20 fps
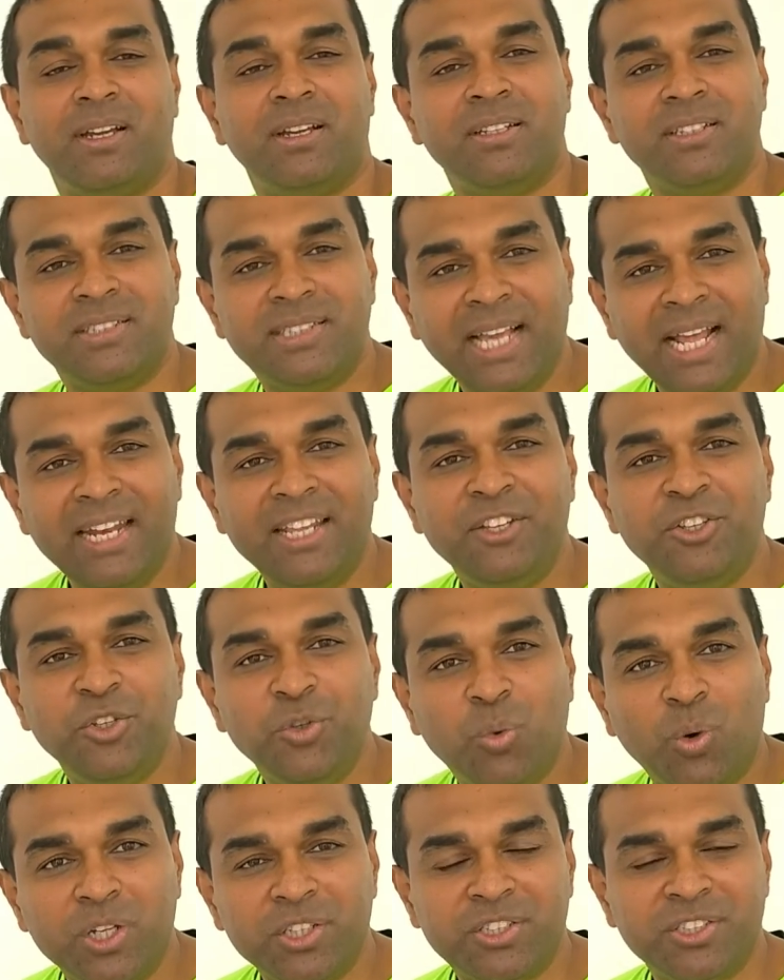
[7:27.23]
and telling
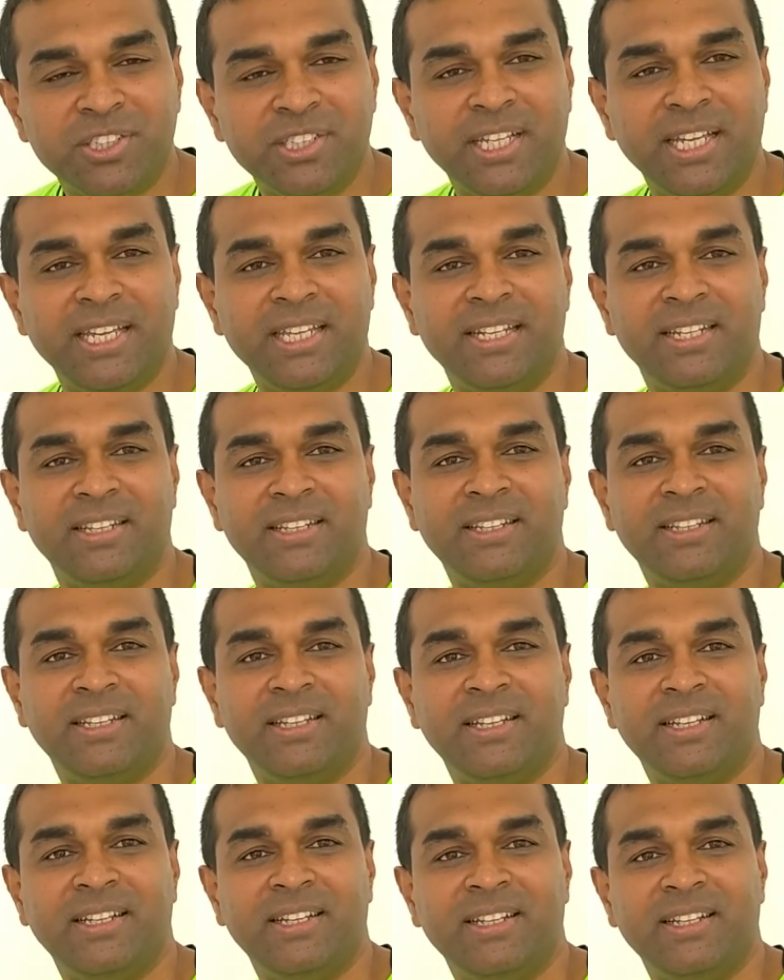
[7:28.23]
you once again
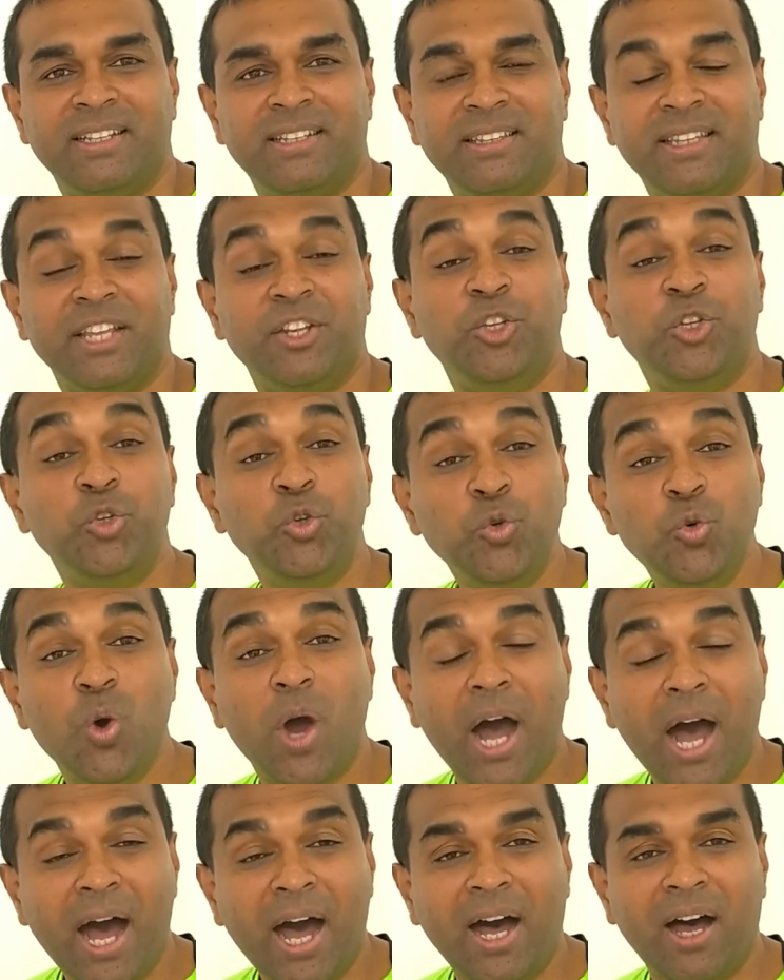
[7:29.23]
that
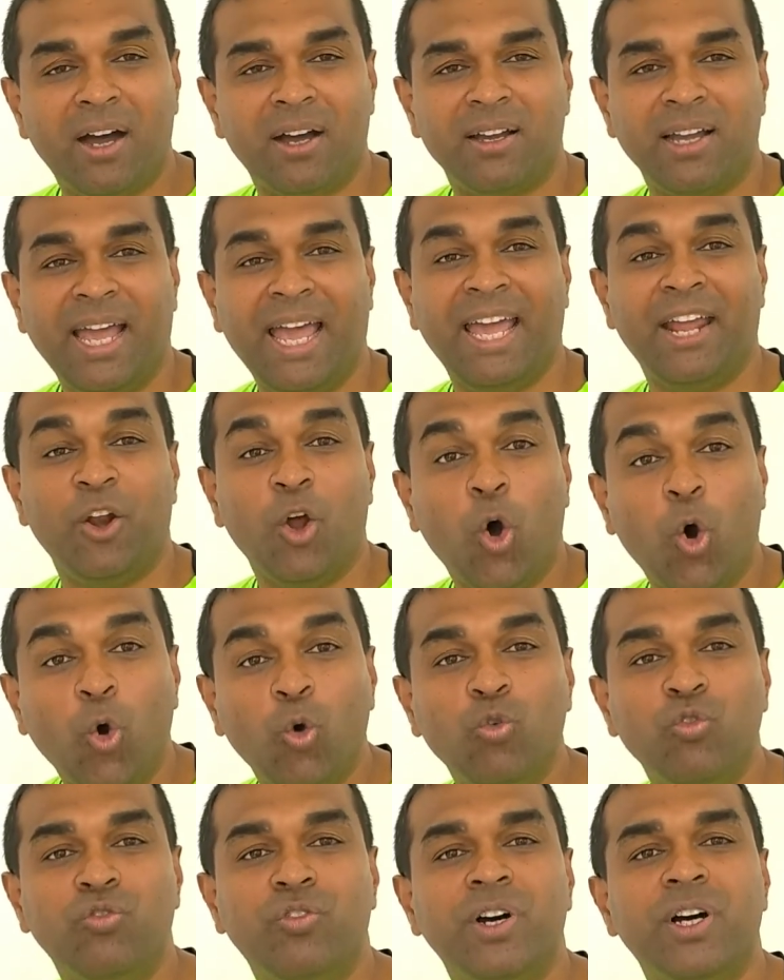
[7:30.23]
you are an
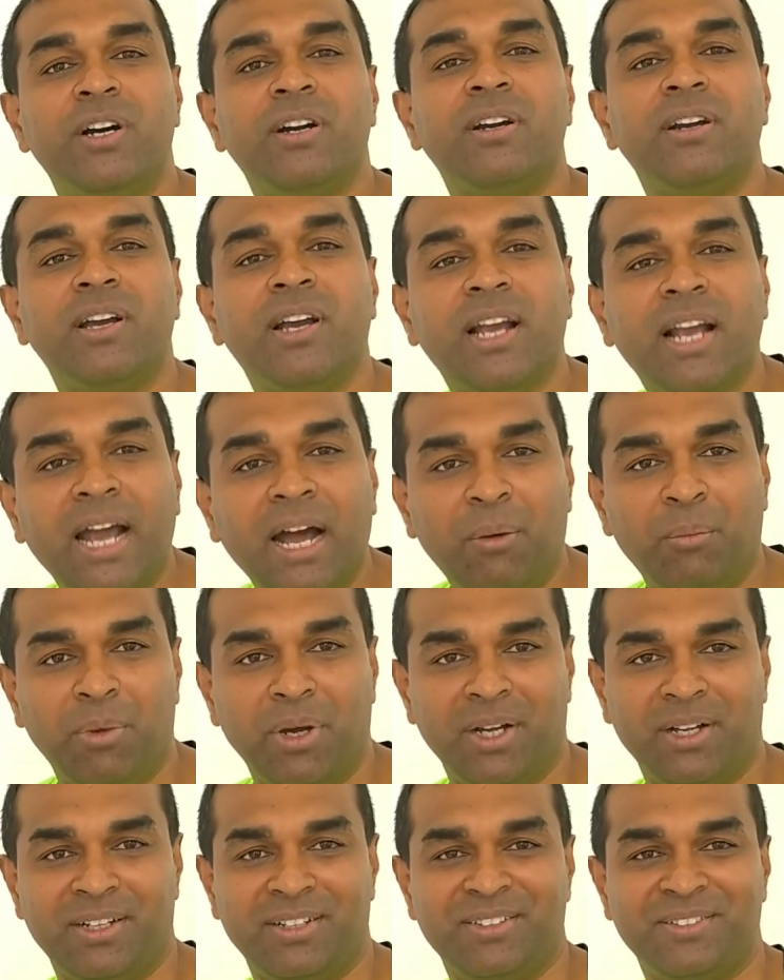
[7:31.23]
overcomer.